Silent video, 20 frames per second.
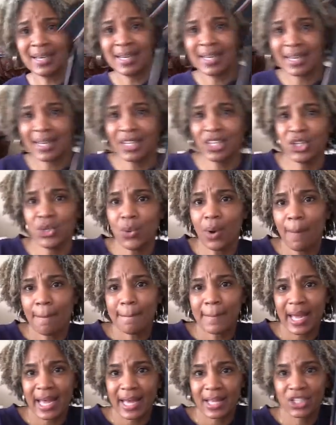Can you
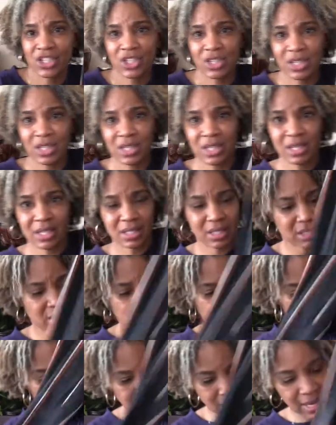imagine this?
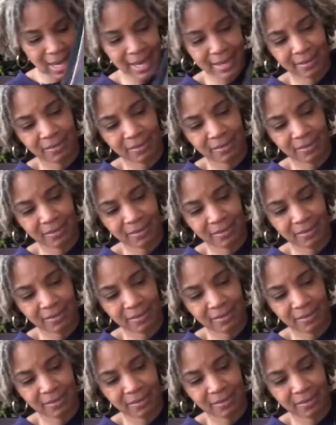It's kind